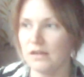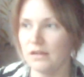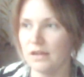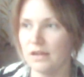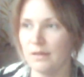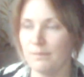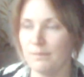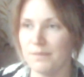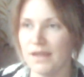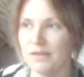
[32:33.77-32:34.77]
And
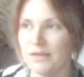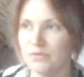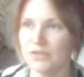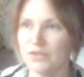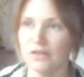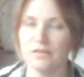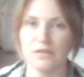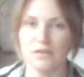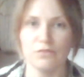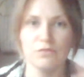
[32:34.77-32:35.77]
I was starting to get
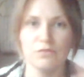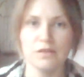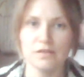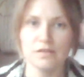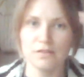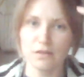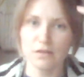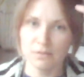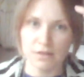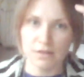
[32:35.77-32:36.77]
really stuck in
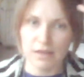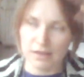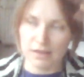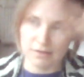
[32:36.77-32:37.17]
my head.